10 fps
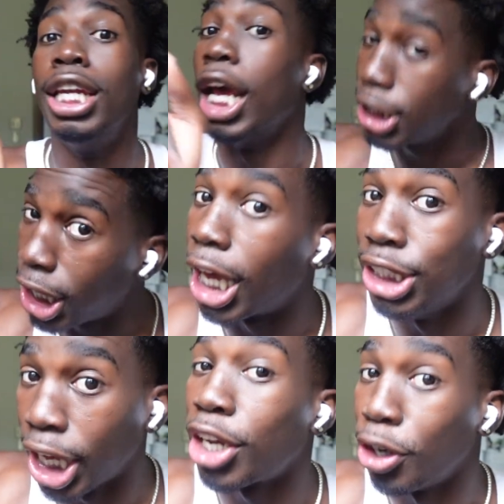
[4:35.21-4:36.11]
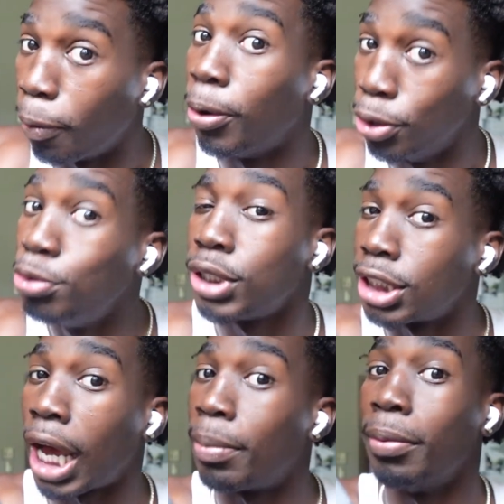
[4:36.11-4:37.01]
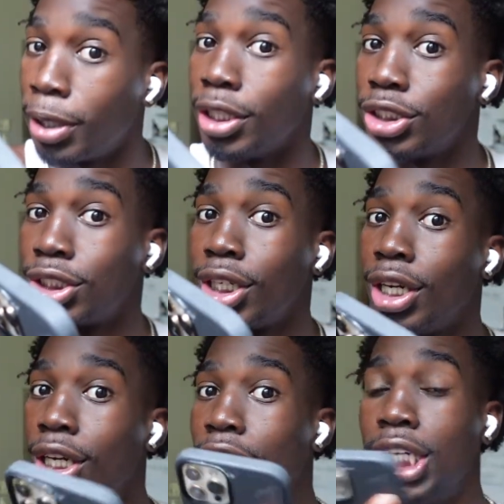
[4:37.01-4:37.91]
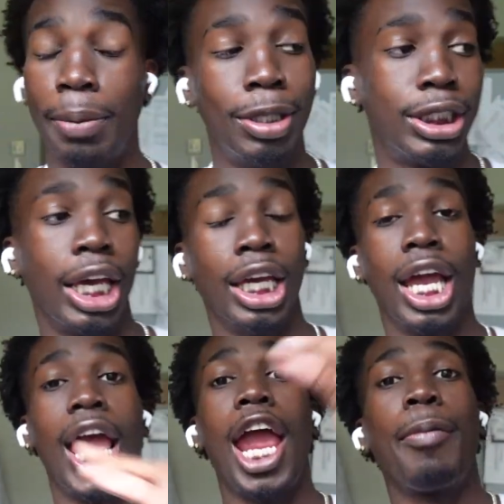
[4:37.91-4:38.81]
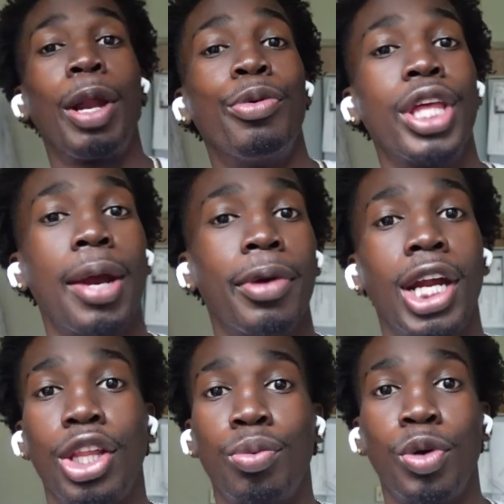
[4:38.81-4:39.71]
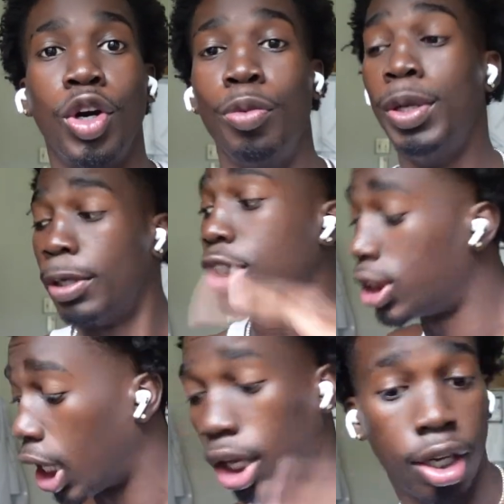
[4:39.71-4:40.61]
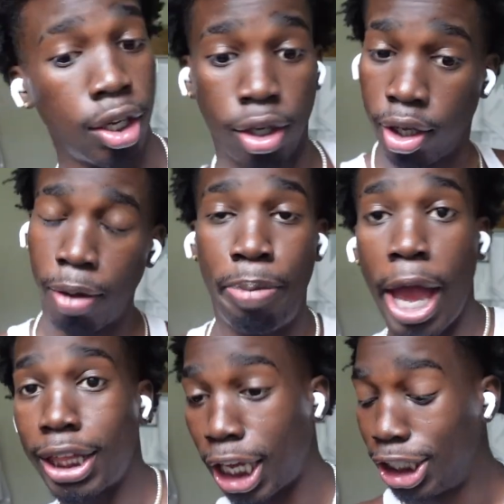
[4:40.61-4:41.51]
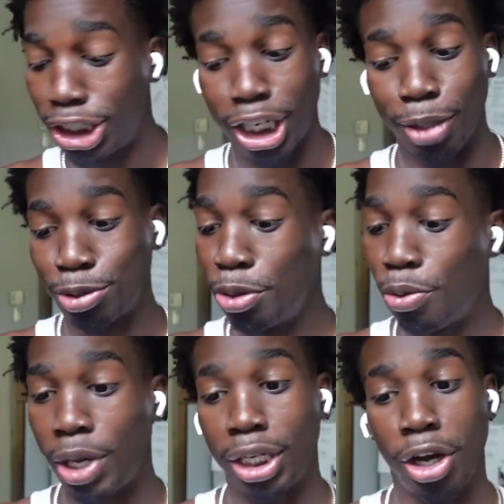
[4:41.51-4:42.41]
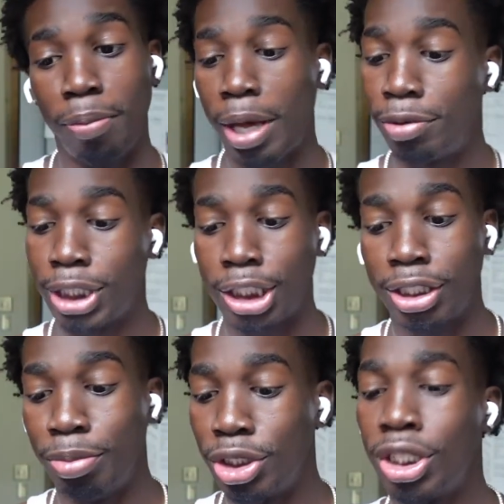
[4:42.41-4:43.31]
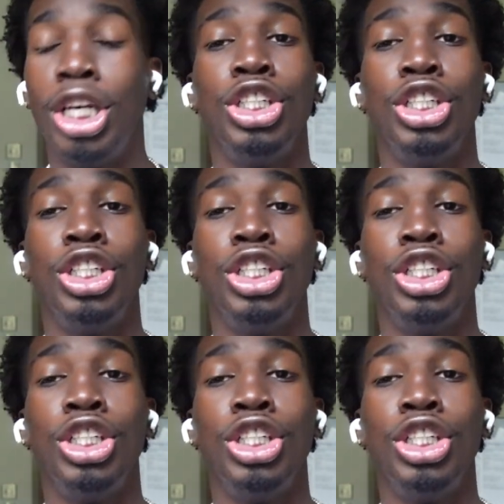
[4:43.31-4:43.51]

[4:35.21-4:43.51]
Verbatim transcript: That's the executive producer type of bitch. That bitch say, everybody with a camera, get out the room. That bitch say, pack that shit up too quick. Don't play with Jocelyn, bitch.